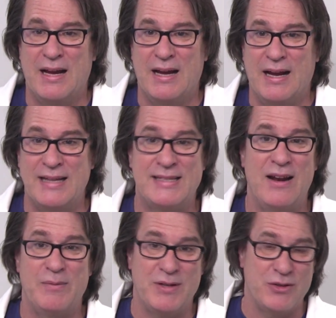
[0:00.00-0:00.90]
I set
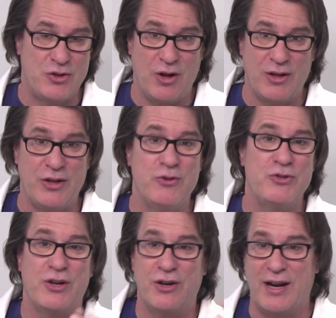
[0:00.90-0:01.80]
it up to install a
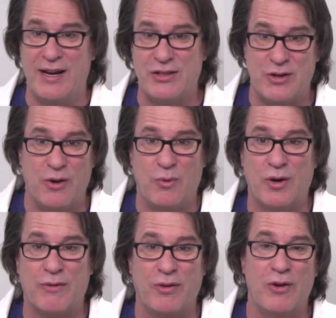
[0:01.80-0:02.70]
user and install
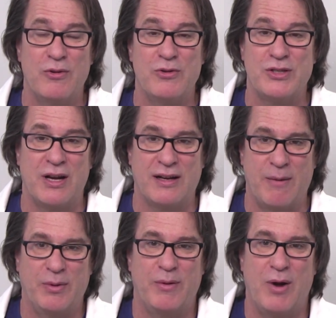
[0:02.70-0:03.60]
workflows, a
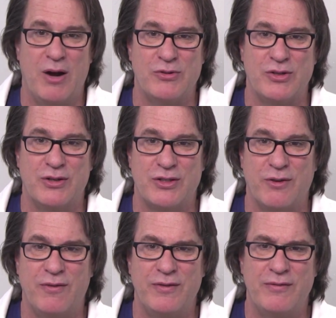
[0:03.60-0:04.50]
couple of browsers.
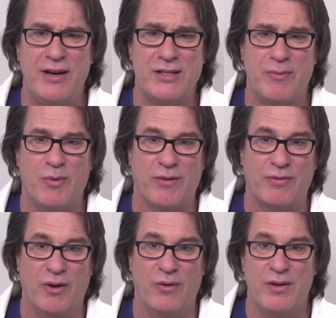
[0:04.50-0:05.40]
So very simple
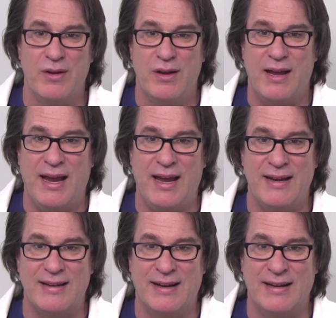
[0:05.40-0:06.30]
workflow.
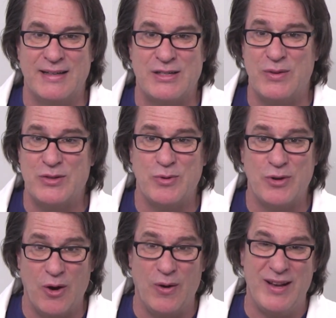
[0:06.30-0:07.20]
And so this will
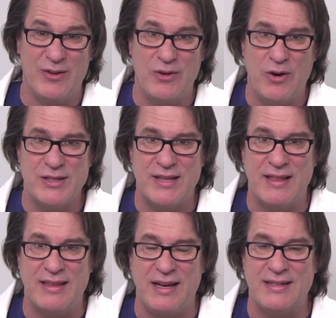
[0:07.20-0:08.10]
go, and you'll notice
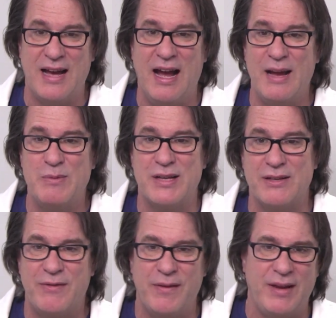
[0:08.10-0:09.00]
that the time
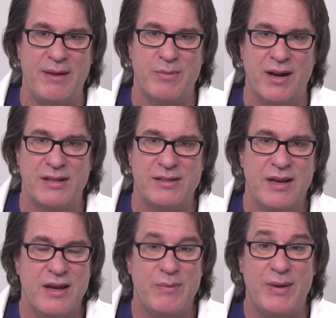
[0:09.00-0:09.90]
says 58 minutes.
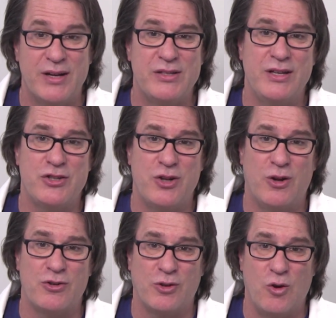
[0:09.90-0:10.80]
Because the
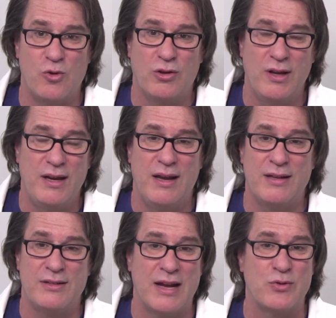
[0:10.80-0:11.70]
installer is locally,
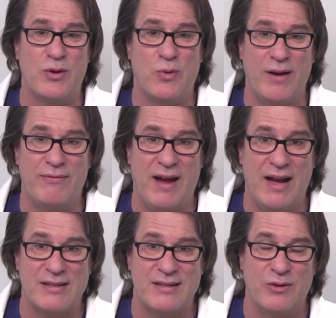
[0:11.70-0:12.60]
it's actually quite
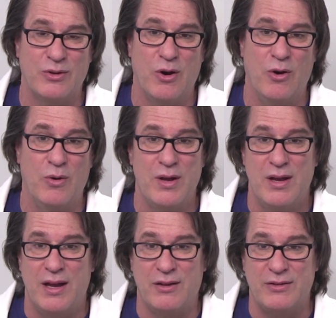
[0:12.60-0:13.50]
fast.
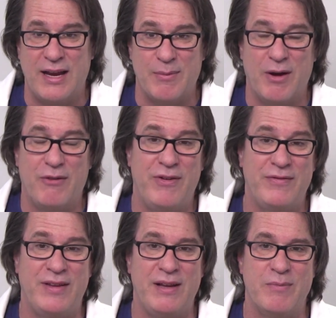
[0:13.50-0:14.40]
It'll take about
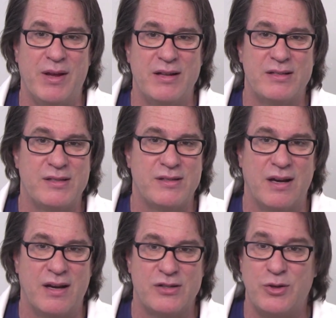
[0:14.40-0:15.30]
15 minutes,
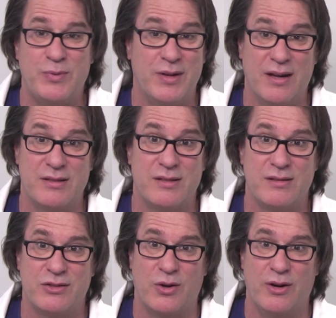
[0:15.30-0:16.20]
soup to nuts.
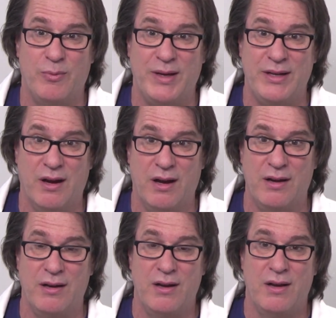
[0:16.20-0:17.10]
So it'll be
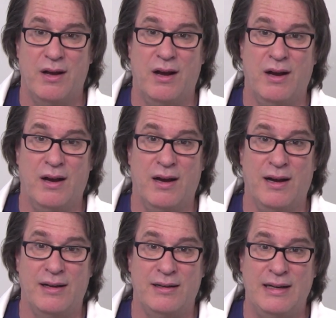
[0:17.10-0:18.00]
done
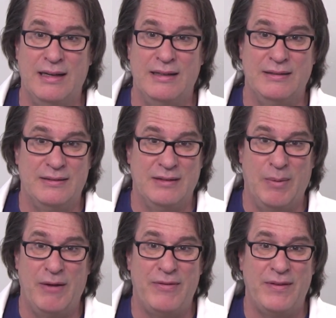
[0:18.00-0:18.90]
in
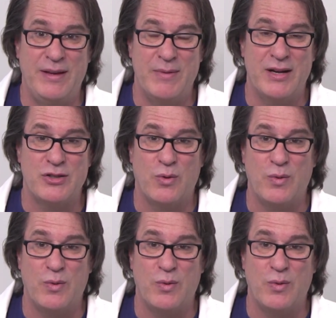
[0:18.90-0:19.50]
about 15 minutes. It'll